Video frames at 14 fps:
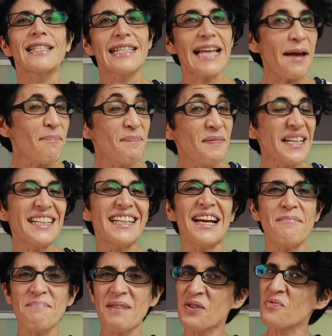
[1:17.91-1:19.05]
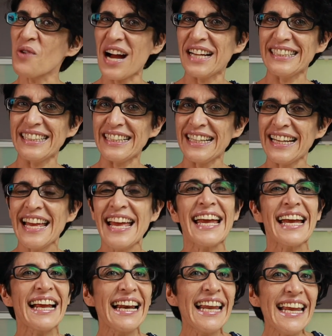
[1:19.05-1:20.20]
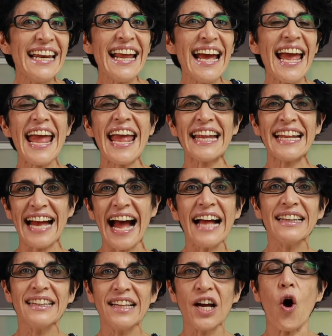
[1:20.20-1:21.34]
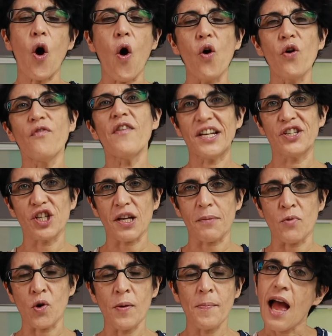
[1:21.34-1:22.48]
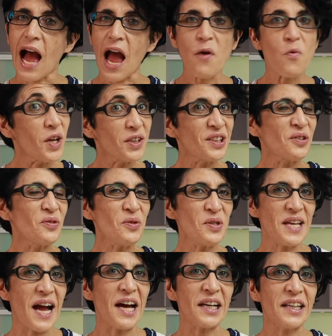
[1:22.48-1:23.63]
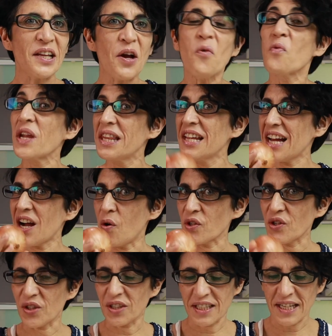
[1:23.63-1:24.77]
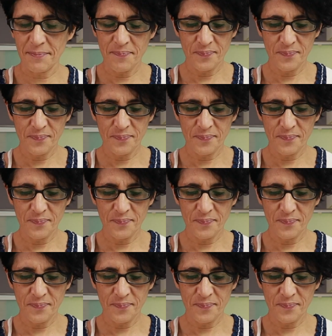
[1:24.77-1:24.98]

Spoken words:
Step number 1. Clean and cut all vegetables. I wanted to start with the onion.